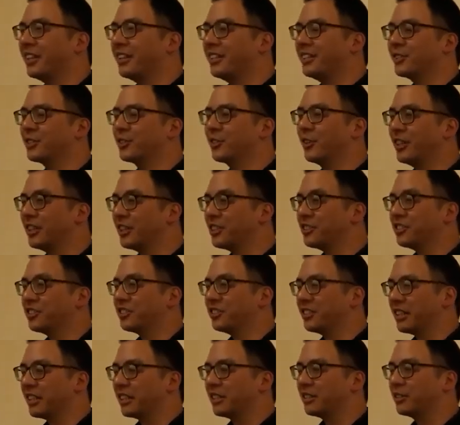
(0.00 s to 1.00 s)
It's quite
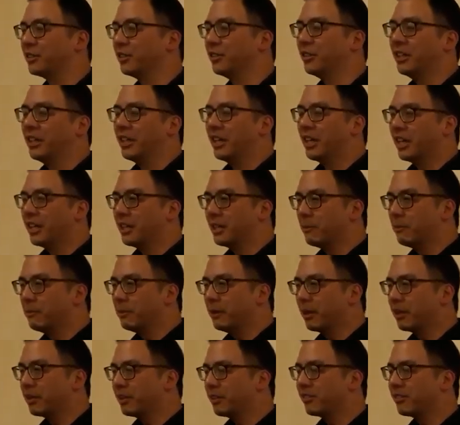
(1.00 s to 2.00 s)
interesting. So in the
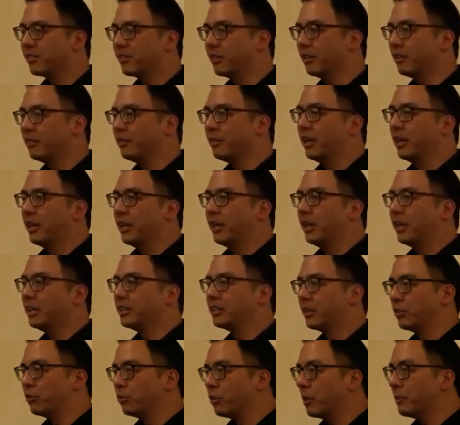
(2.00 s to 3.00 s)
blood itself, it's
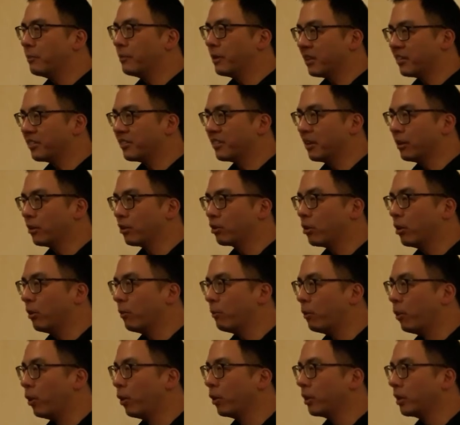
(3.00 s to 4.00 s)
the red blood cell
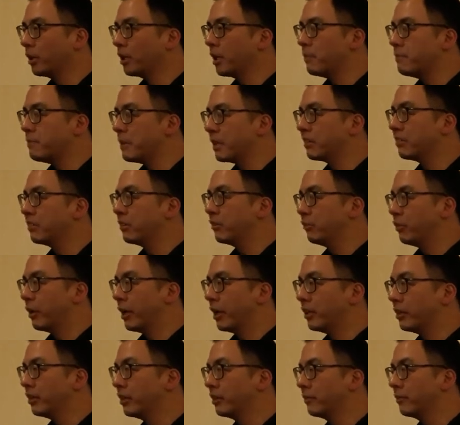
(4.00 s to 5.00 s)
component that makes it red.